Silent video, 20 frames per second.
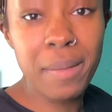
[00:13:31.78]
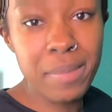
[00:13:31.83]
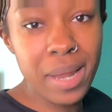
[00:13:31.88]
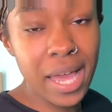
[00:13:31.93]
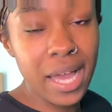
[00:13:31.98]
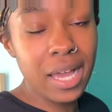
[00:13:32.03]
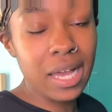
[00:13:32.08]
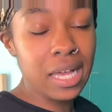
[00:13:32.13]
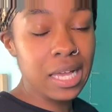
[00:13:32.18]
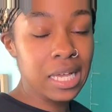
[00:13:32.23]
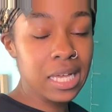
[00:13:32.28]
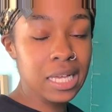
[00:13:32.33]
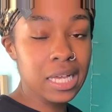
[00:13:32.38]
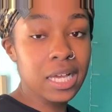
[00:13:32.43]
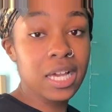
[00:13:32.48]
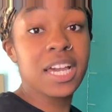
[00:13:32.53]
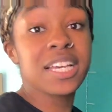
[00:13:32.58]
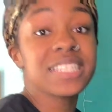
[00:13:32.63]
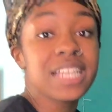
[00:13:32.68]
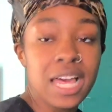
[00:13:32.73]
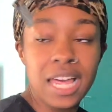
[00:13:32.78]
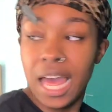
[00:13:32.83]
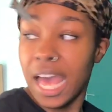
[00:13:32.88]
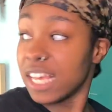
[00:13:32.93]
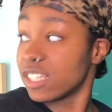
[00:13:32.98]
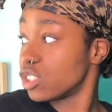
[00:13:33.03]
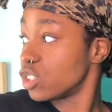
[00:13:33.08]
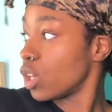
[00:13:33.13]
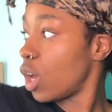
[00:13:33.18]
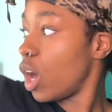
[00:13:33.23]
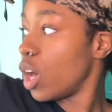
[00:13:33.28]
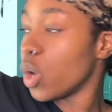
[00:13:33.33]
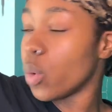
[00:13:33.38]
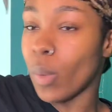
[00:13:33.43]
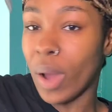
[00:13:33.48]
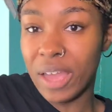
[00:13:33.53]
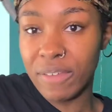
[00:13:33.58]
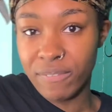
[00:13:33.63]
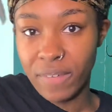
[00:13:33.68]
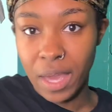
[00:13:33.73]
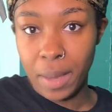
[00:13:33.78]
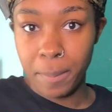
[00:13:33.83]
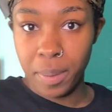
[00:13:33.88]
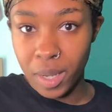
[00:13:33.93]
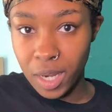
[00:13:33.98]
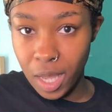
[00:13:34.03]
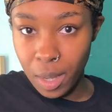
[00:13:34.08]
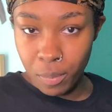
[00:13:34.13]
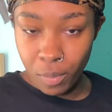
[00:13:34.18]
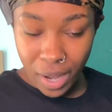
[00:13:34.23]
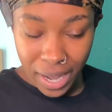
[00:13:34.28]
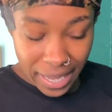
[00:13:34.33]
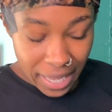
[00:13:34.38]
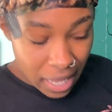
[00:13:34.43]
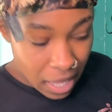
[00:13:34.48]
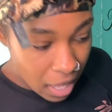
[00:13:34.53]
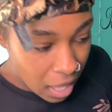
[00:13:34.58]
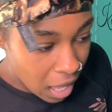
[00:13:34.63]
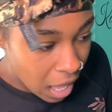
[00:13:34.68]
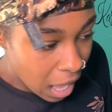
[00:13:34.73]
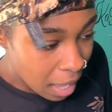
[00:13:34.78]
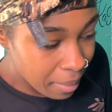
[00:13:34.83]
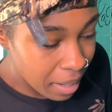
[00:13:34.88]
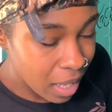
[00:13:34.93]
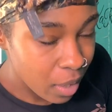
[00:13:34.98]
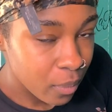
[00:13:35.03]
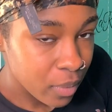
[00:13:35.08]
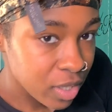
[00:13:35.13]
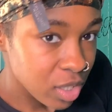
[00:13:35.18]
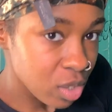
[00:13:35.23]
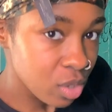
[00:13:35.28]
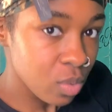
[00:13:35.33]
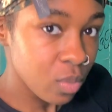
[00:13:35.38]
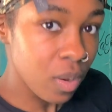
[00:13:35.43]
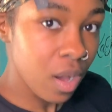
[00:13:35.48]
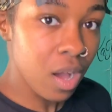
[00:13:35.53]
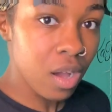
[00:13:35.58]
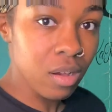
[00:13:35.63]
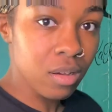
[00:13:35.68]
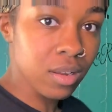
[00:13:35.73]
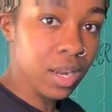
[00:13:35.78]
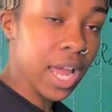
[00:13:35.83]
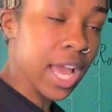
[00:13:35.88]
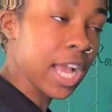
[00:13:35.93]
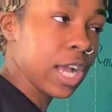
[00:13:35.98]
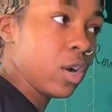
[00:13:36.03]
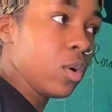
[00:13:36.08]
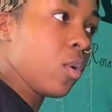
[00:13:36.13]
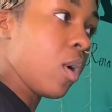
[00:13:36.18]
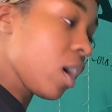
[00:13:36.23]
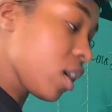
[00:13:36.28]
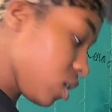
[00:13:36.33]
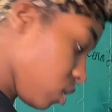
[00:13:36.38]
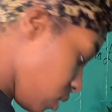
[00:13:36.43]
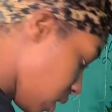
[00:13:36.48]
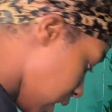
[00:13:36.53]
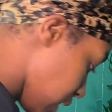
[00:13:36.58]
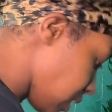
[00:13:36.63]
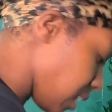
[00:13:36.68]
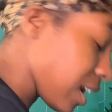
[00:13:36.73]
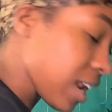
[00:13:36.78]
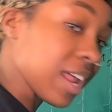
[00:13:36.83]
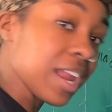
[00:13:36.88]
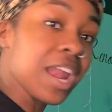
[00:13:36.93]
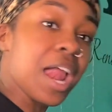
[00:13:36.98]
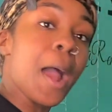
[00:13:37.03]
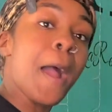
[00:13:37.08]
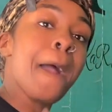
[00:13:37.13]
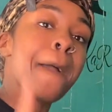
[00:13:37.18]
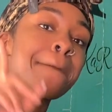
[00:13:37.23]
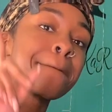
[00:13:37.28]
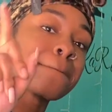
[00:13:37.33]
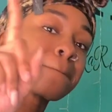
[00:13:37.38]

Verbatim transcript: I'm like, cause I saw the white van pull up, right? I'm like, what do you want? Like, who are you? Like, da-da-da.